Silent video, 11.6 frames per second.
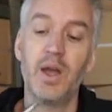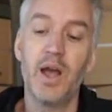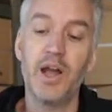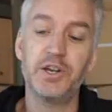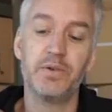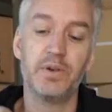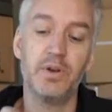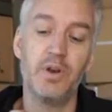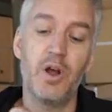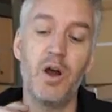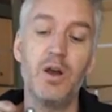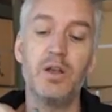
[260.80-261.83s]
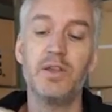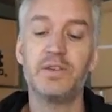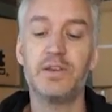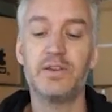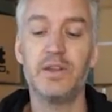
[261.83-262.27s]
as you know,
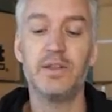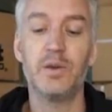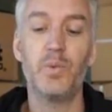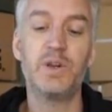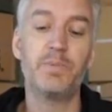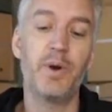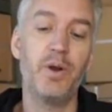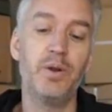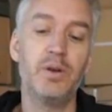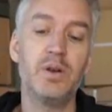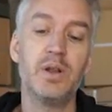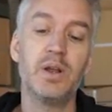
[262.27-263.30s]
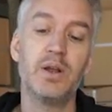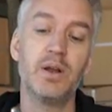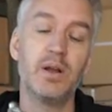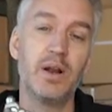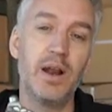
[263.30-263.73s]
the wishbone
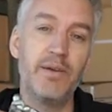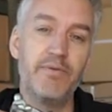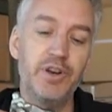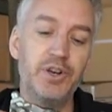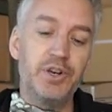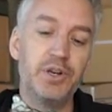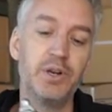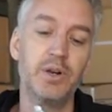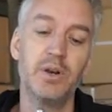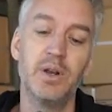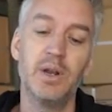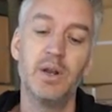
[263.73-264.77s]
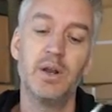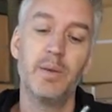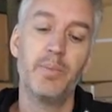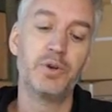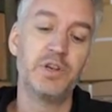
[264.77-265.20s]
leverage
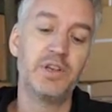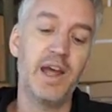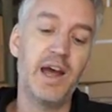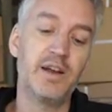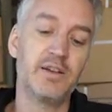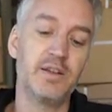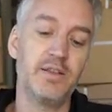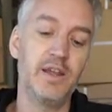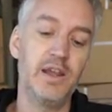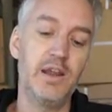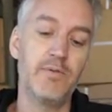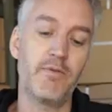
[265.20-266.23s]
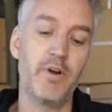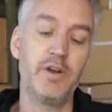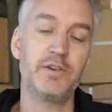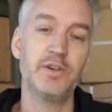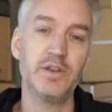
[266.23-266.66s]
pushes out the
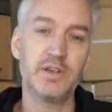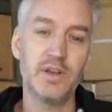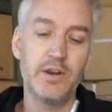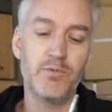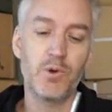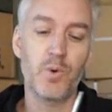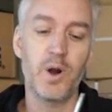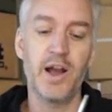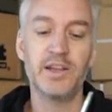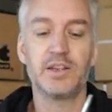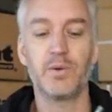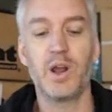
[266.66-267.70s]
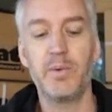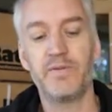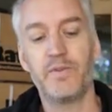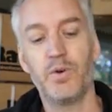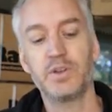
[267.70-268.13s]
rotors. It requires quite a bit
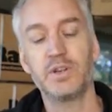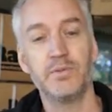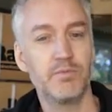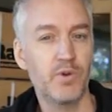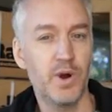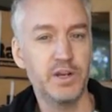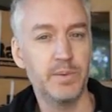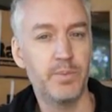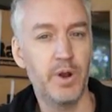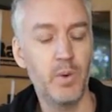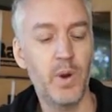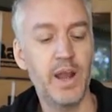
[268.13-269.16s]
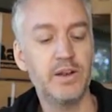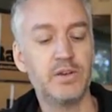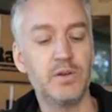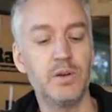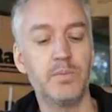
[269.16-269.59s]
of force. It requires your body weight
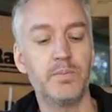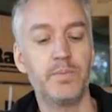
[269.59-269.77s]
to